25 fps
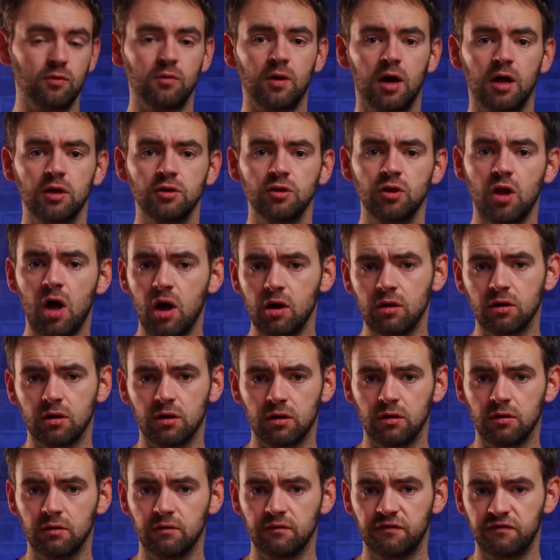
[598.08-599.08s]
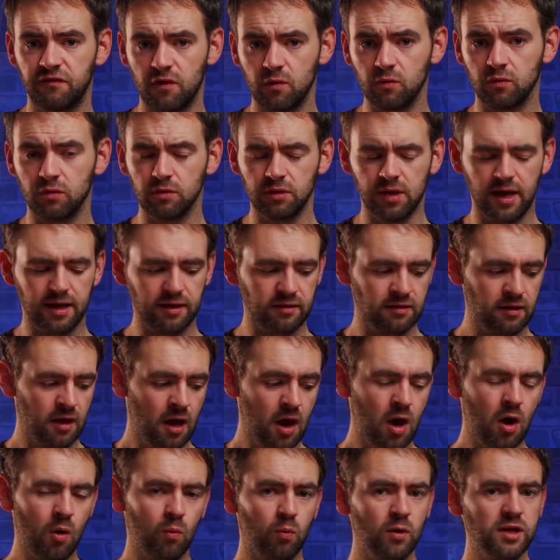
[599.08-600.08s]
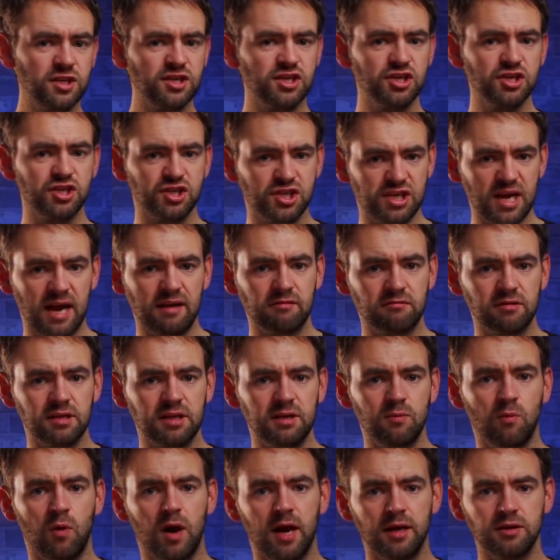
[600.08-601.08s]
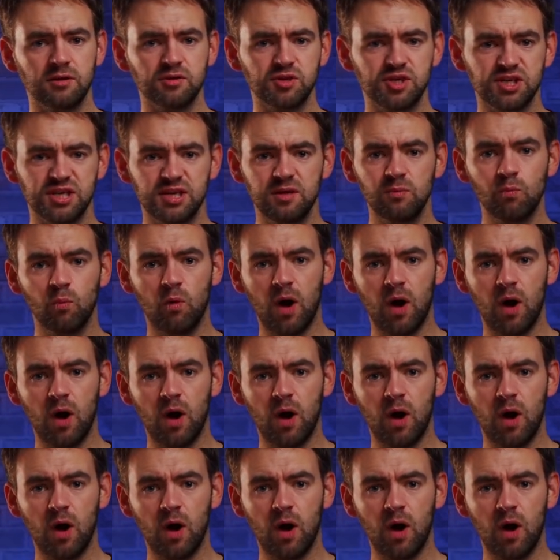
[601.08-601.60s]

you a longer focal length, which is generally why you see